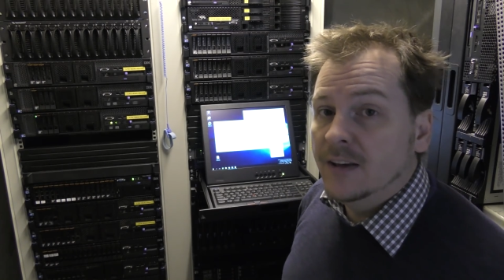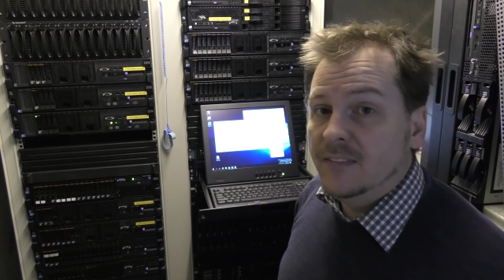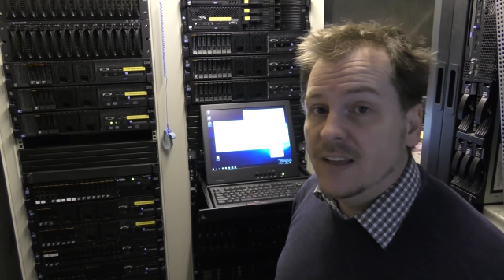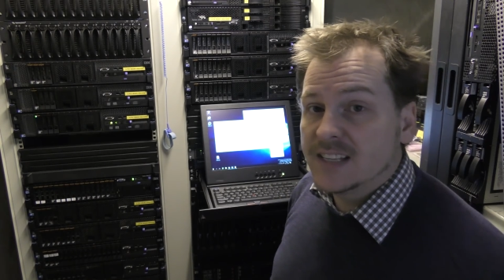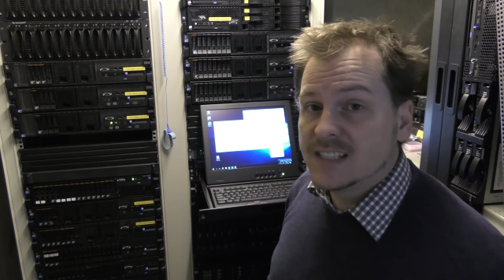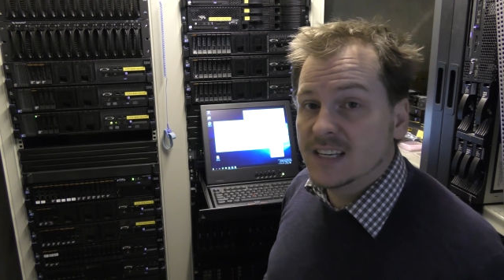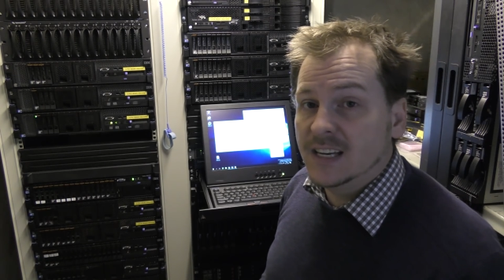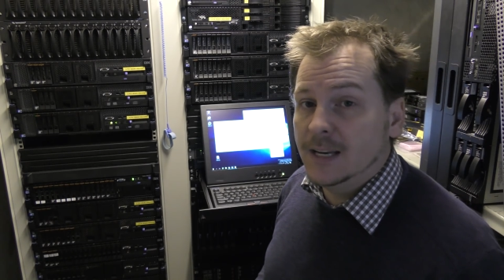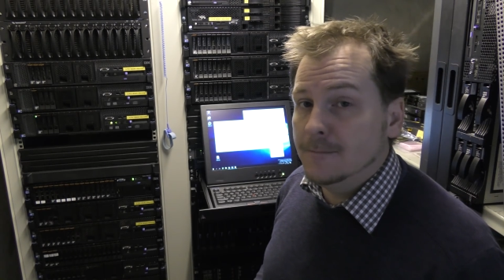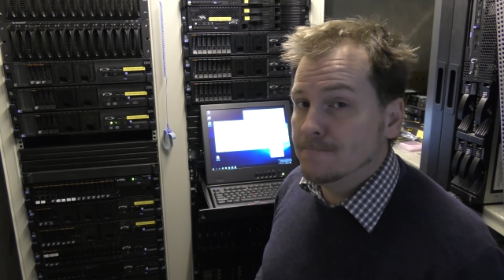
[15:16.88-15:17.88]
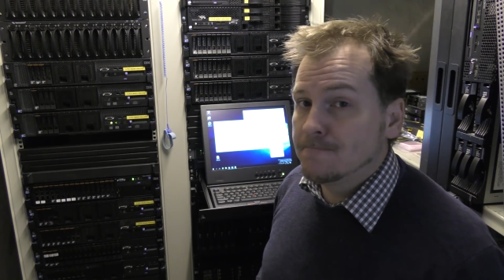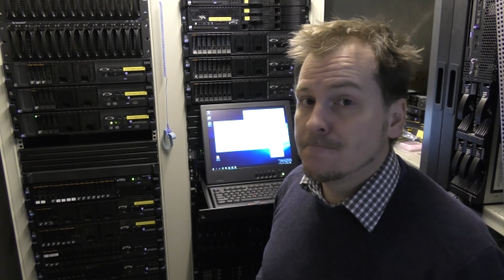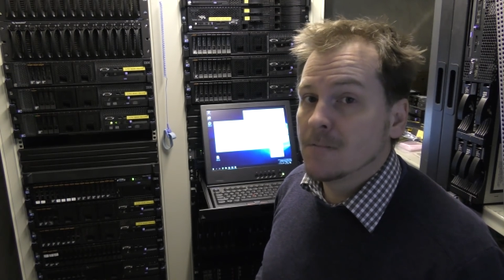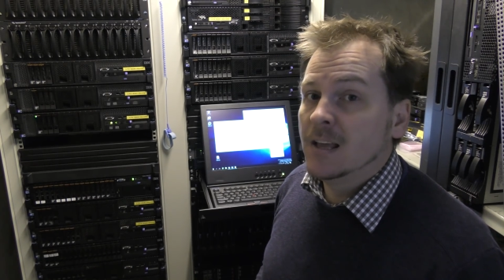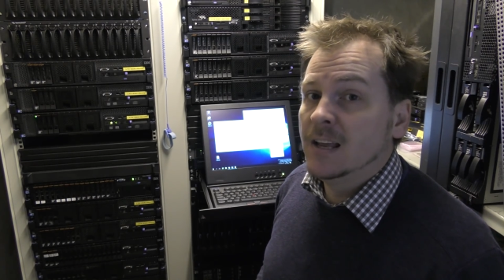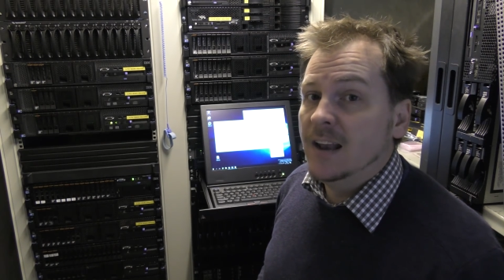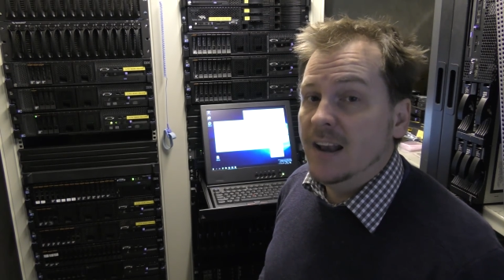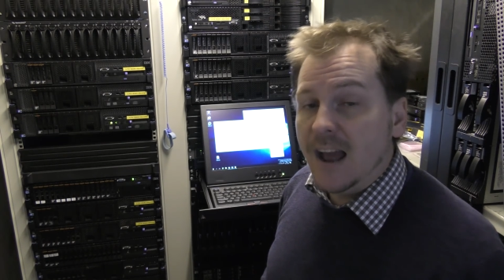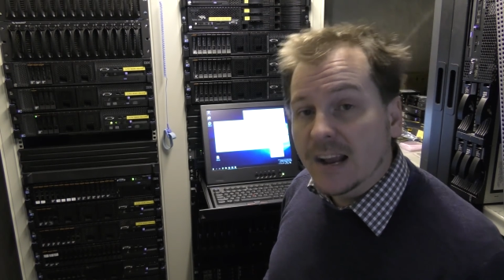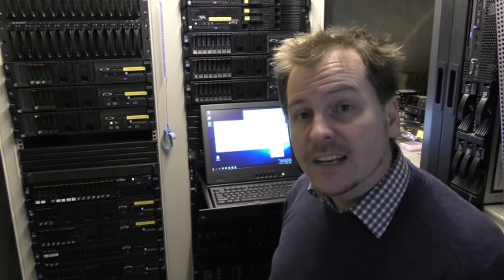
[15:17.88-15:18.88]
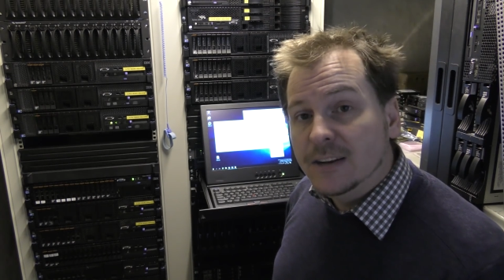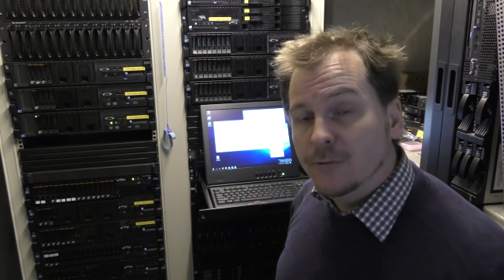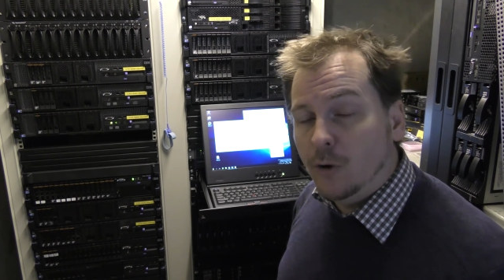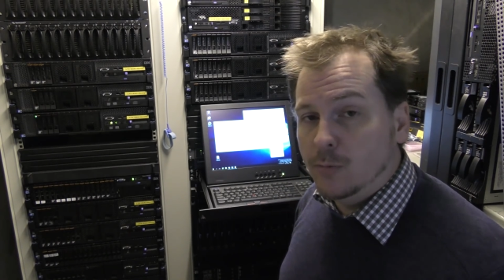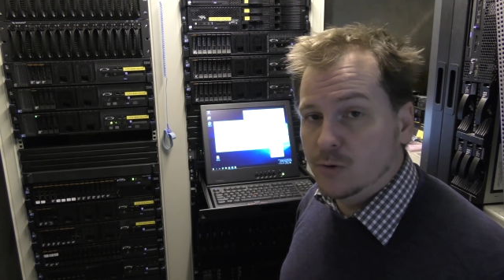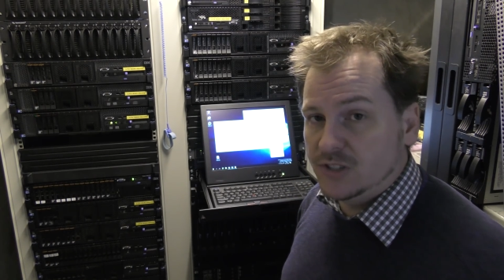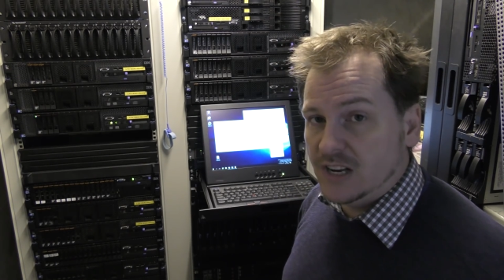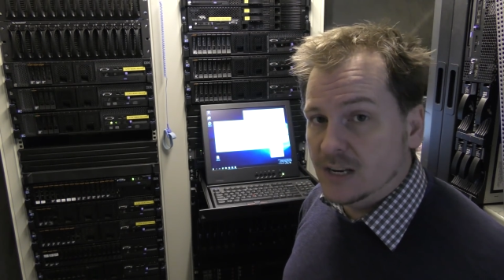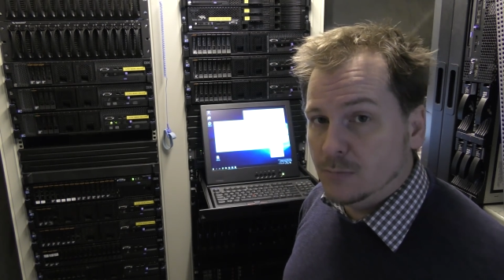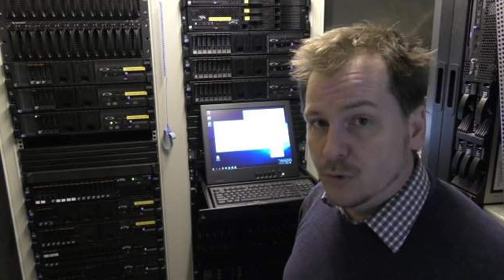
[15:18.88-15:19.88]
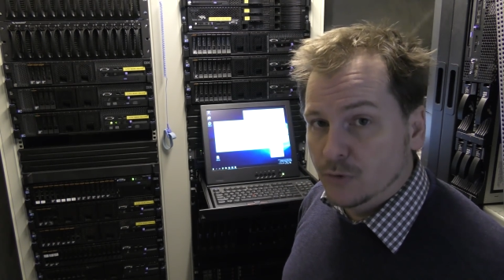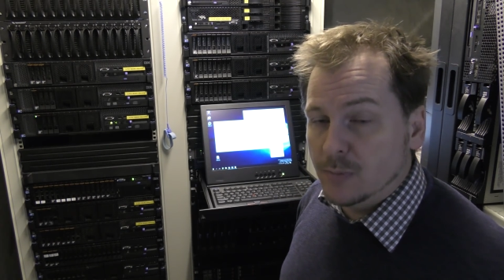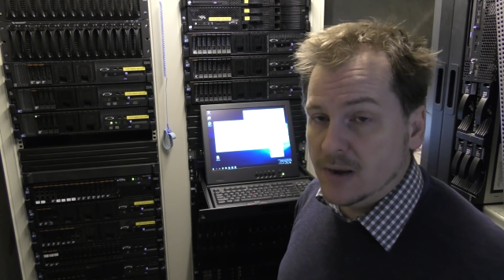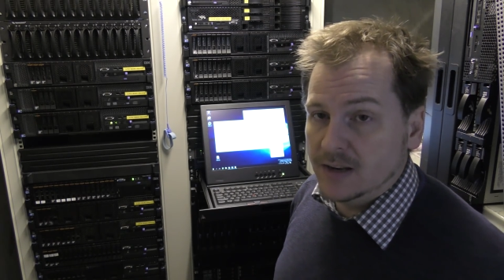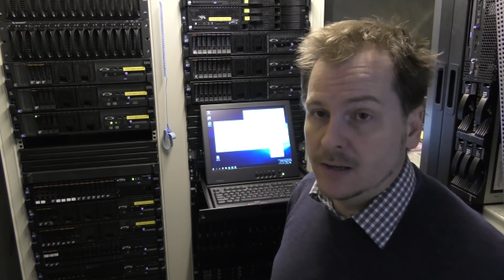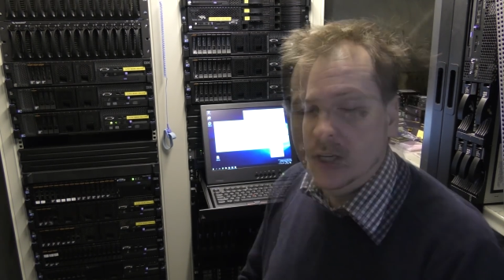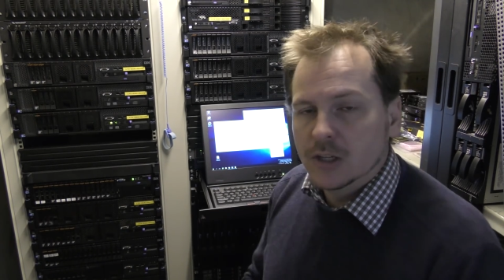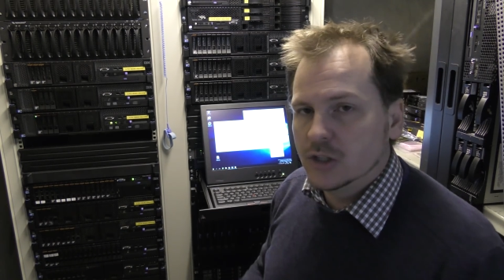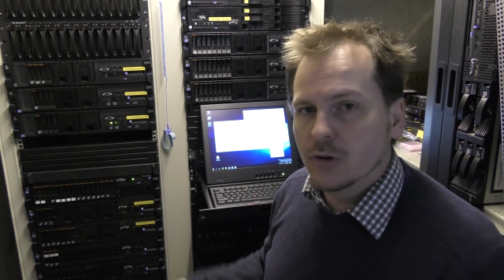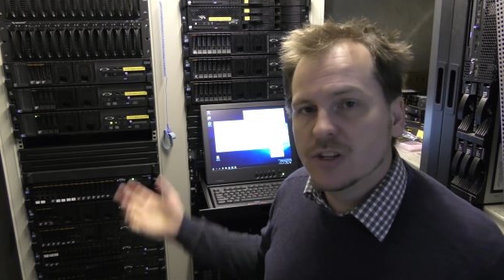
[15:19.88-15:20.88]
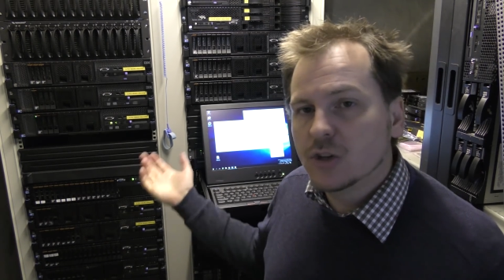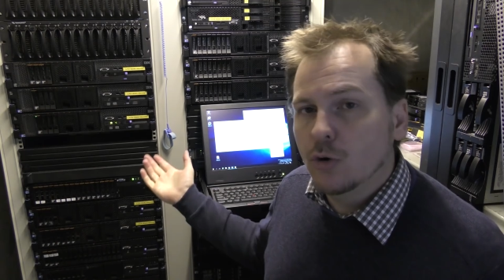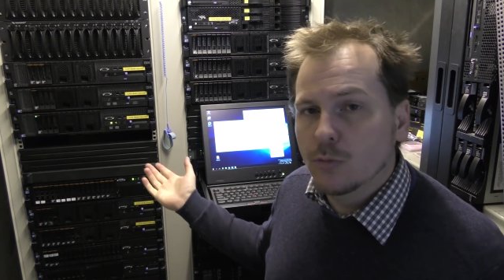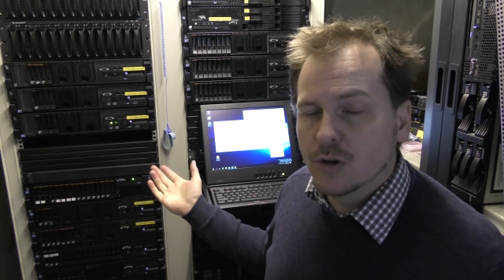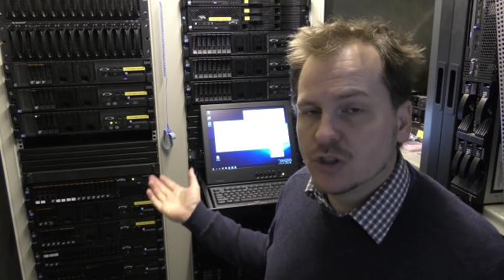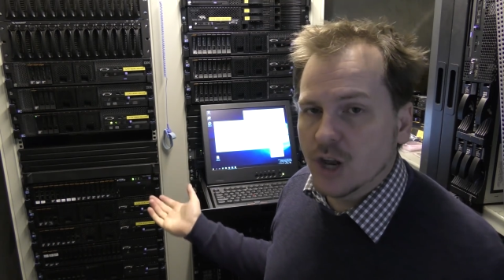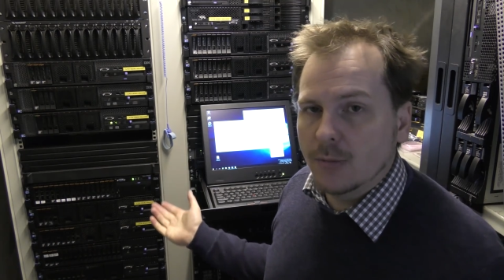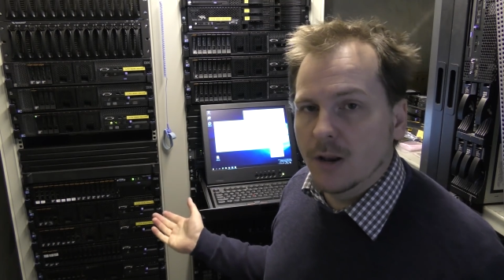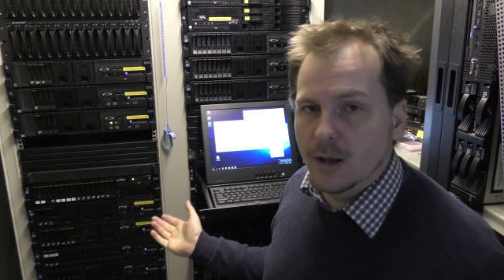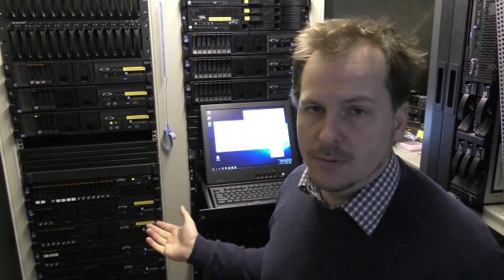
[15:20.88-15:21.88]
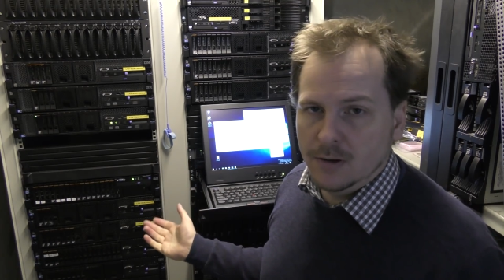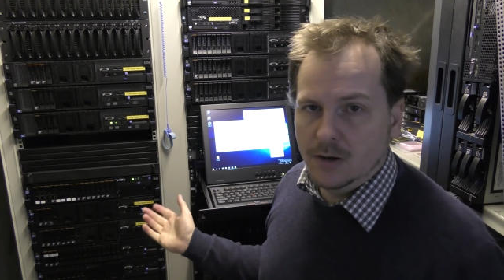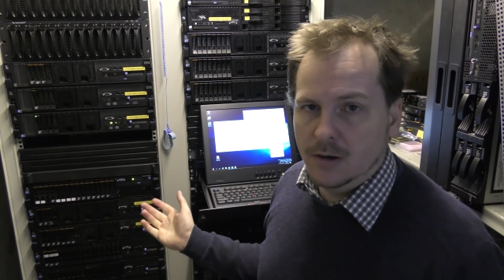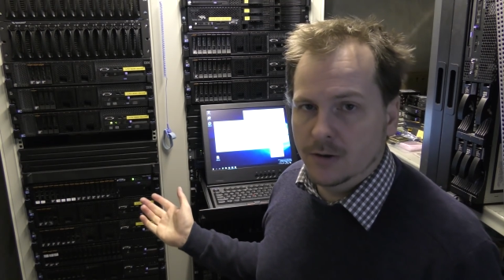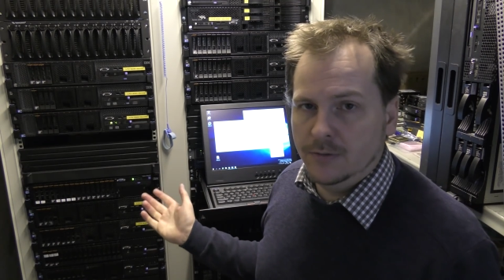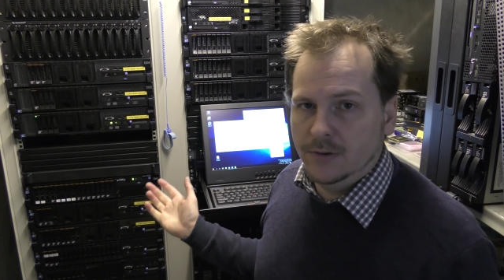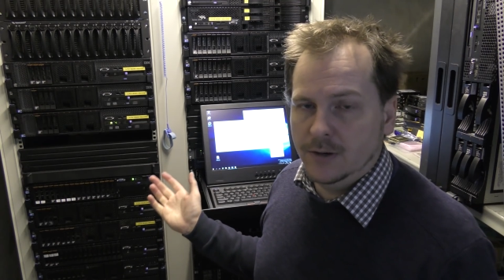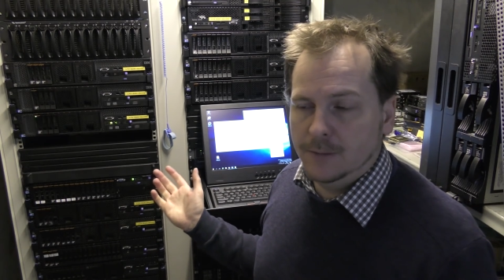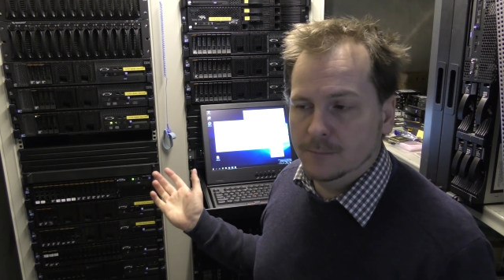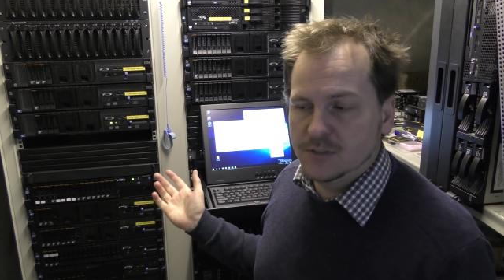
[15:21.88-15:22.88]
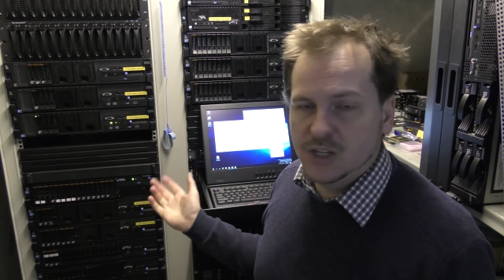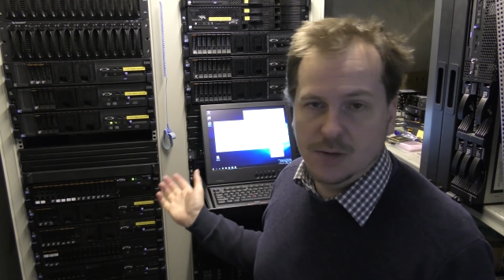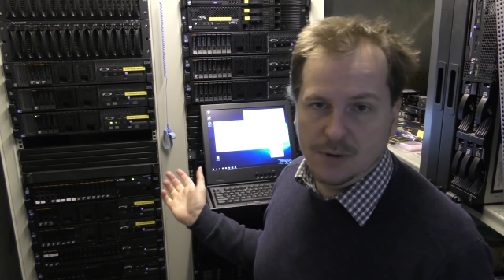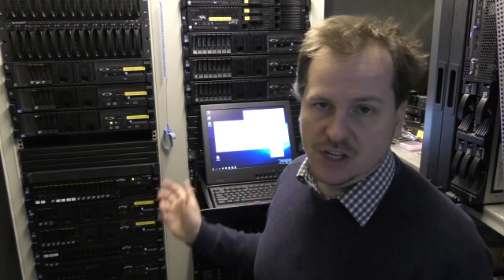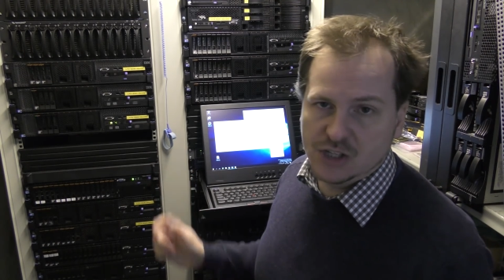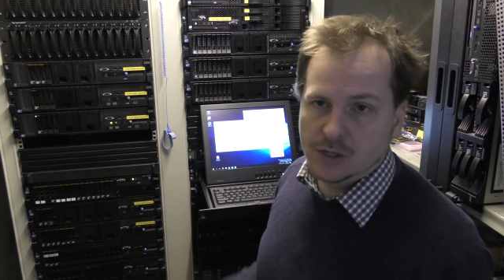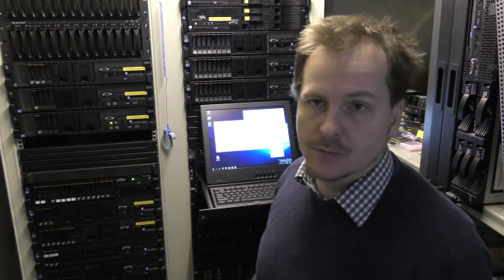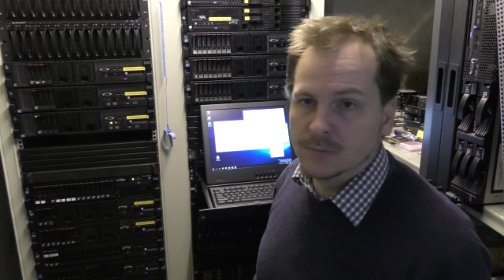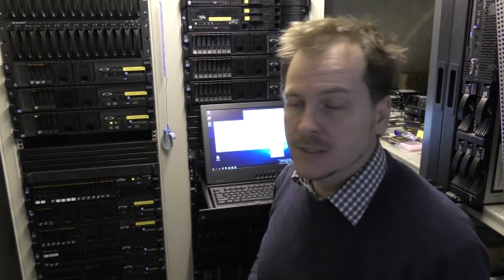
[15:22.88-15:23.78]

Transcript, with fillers: that's a um, 94% improvement so it's almost double up on um, Cinebench